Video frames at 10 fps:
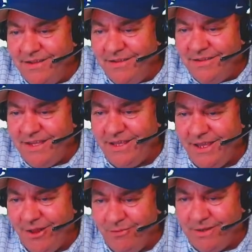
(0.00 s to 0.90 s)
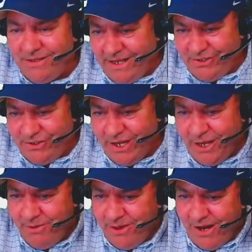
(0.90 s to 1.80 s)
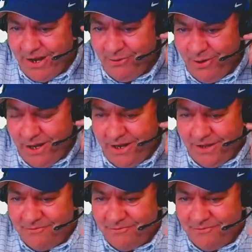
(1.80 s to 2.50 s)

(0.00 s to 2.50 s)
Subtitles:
King Yellowman, get jiggy with it. I agree.